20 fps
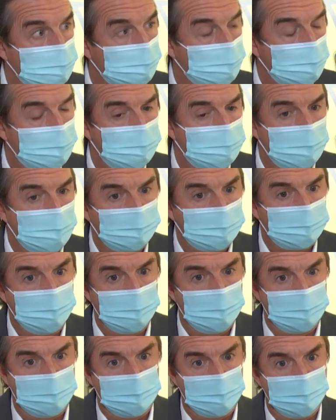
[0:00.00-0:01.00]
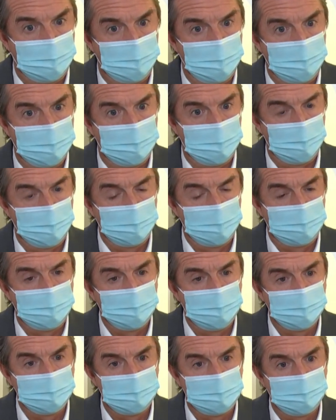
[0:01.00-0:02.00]
development we are
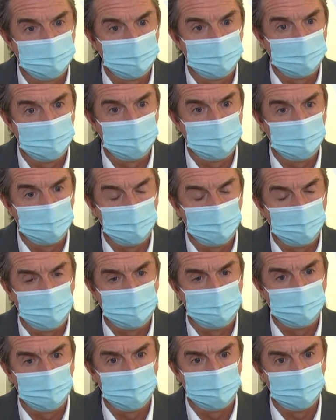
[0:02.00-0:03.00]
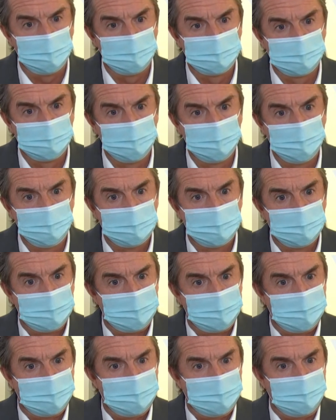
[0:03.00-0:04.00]
working on and we will deliver soon,
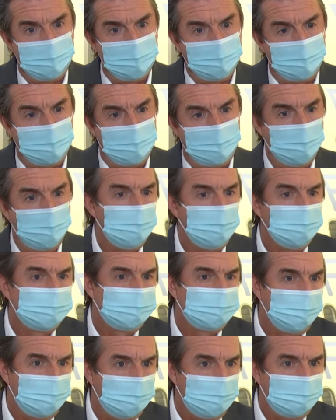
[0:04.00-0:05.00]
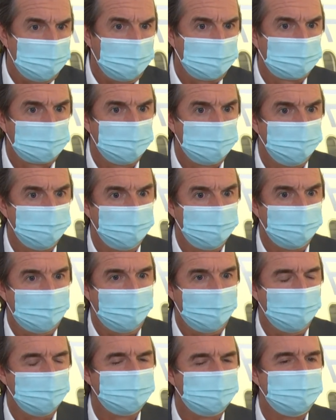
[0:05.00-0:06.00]
I would say that
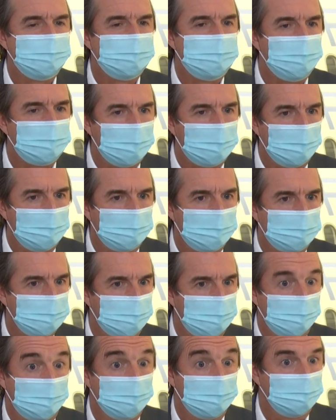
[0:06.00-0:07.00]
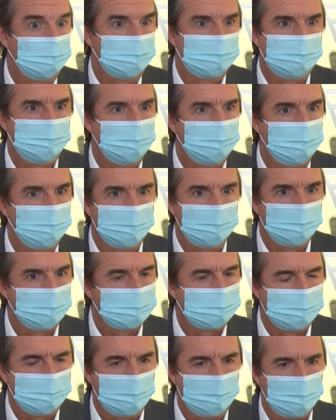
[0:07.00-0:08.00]
I anticipate, I cannot
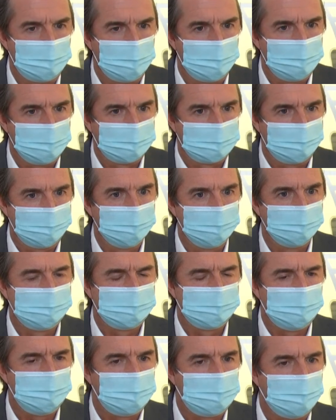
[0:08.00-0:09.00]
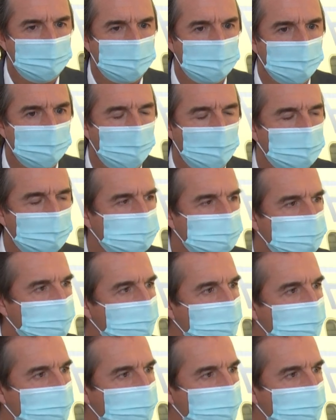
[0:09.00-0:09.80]
say I predict, I anticipate a quite